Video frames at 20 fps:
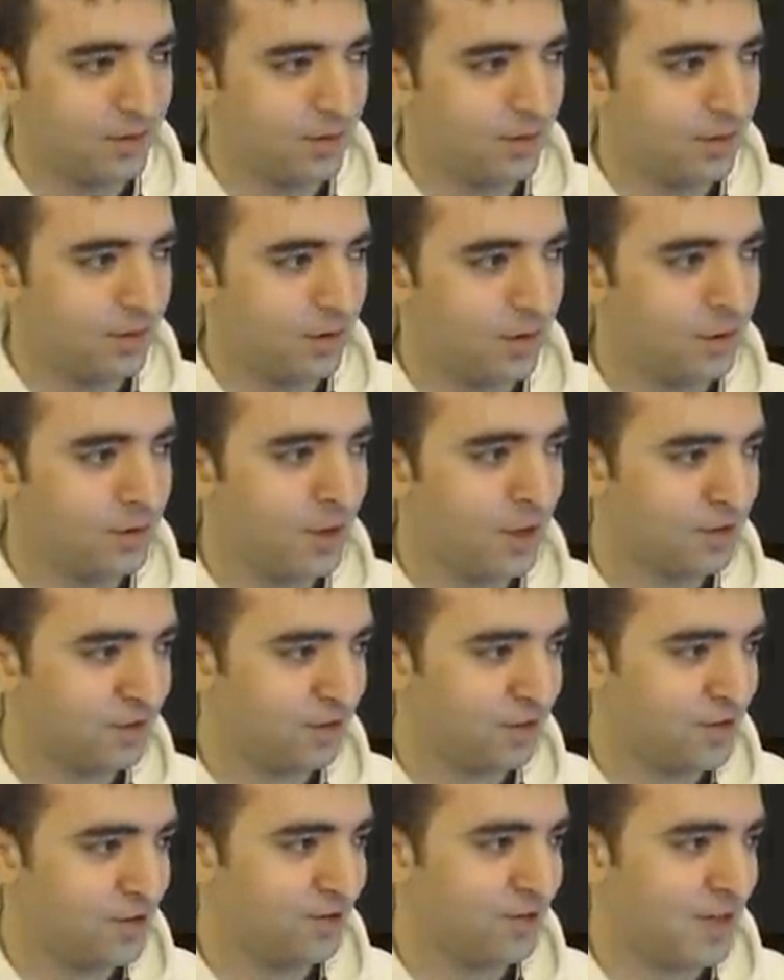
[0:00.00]

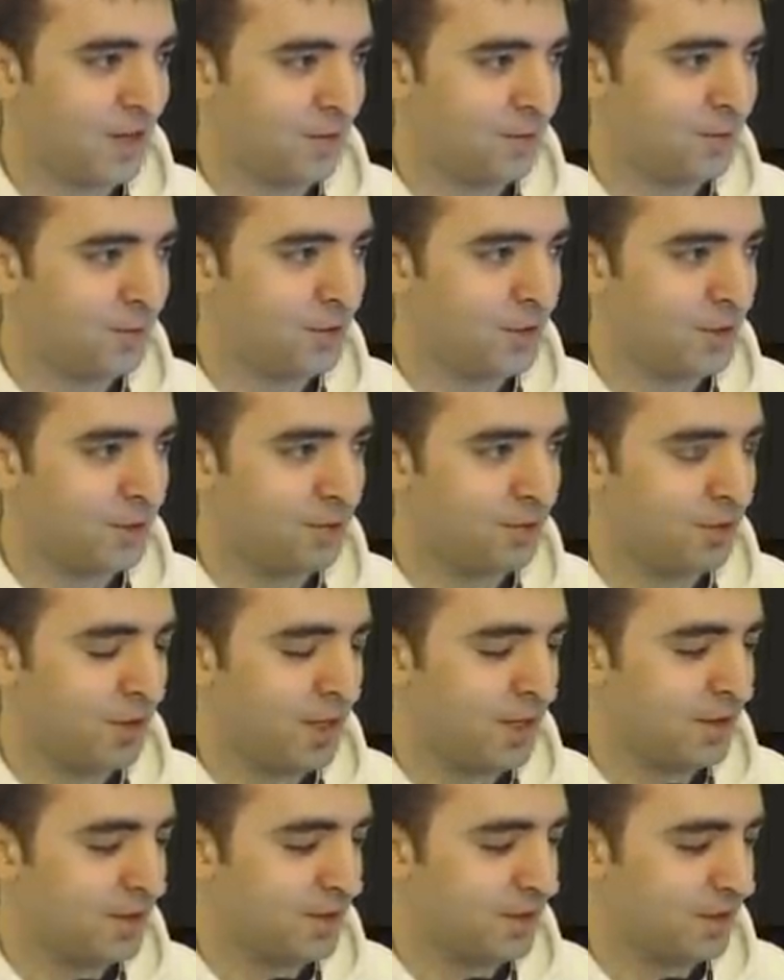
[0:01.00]
Alexa just got really
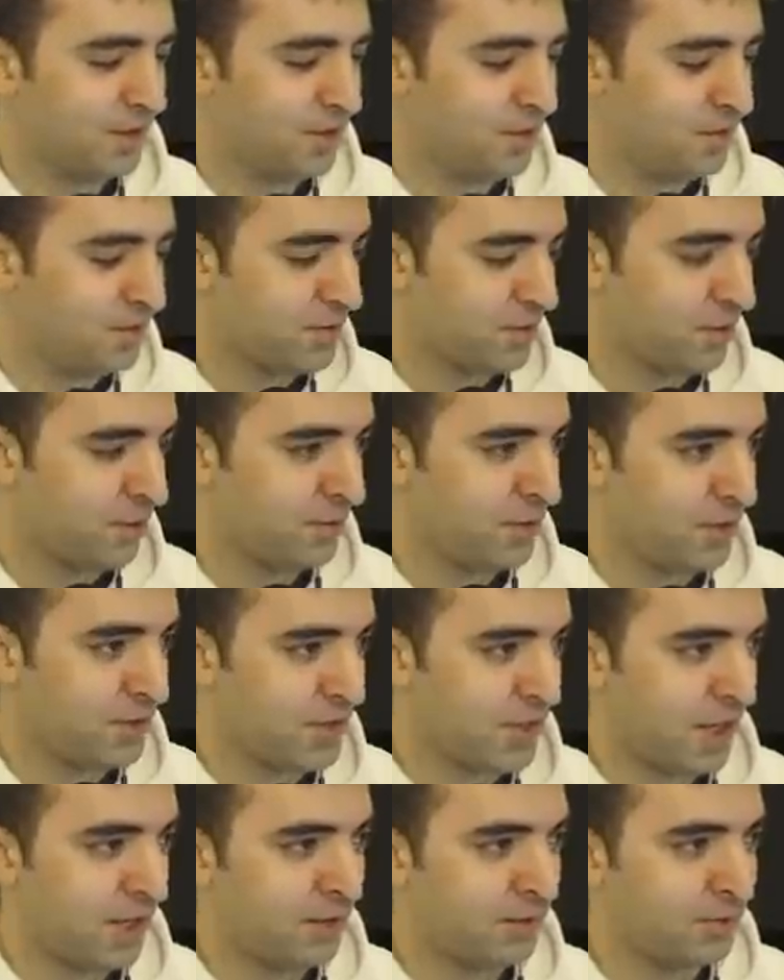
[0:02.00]
bright. Can you tone it
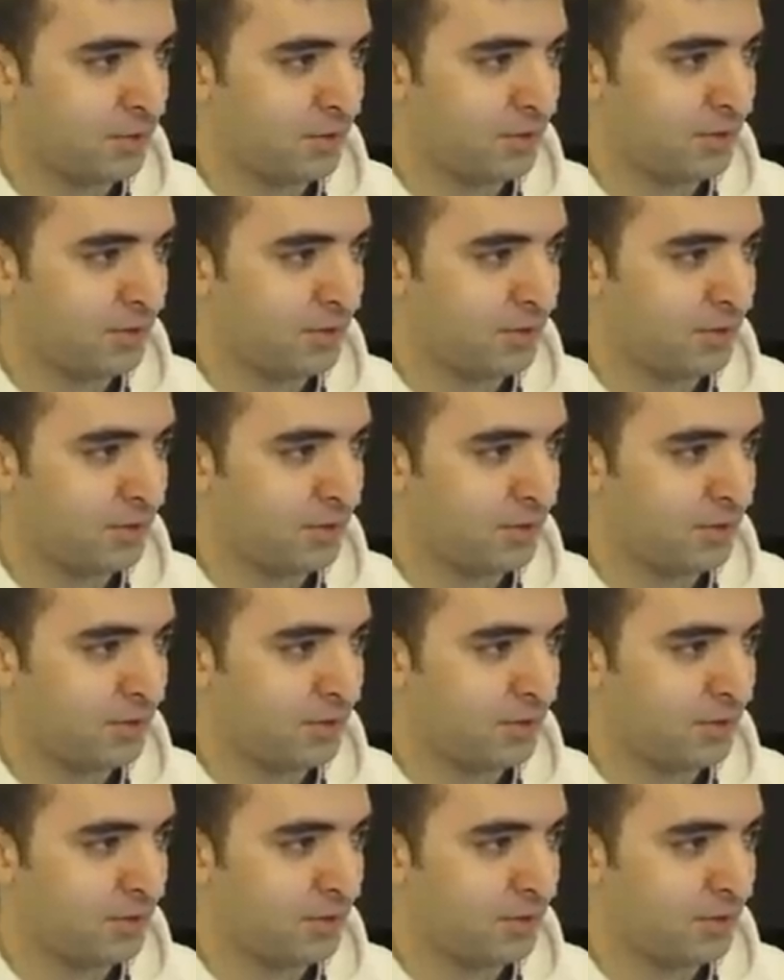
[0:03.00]
down?